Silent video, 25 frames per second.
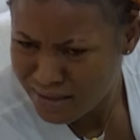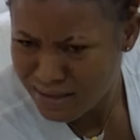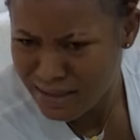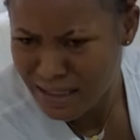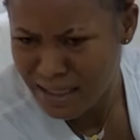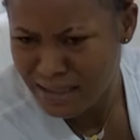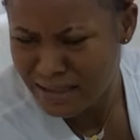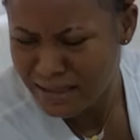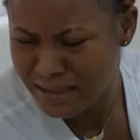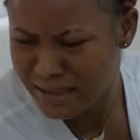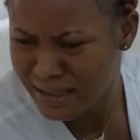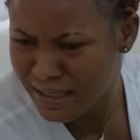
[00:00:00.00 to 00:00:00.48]

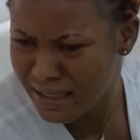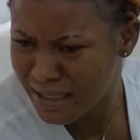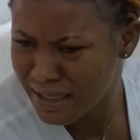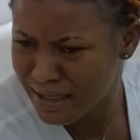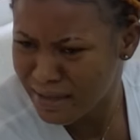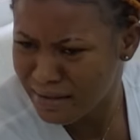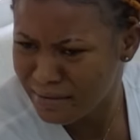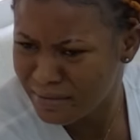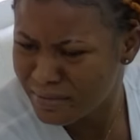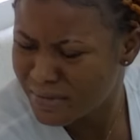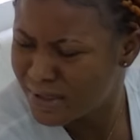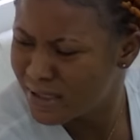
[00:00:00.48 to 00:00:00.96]
That
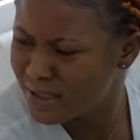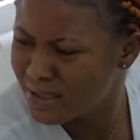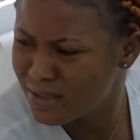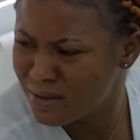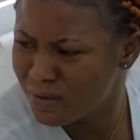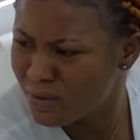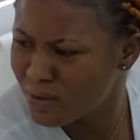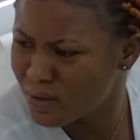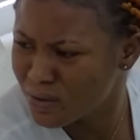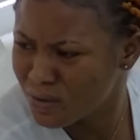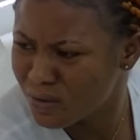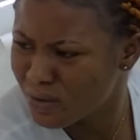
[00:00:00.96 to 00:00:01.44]
time, Tessy
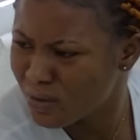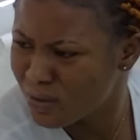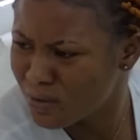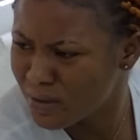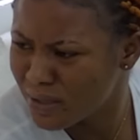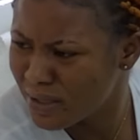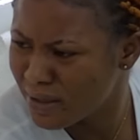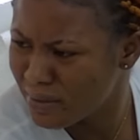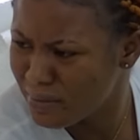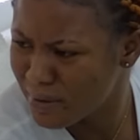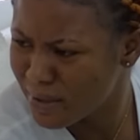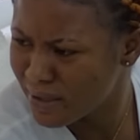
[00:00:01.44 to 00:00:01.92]
was not on
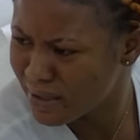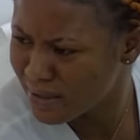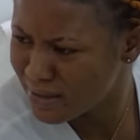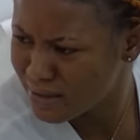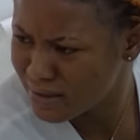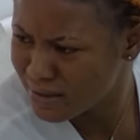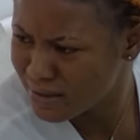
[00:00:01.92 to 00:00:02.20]
her bed.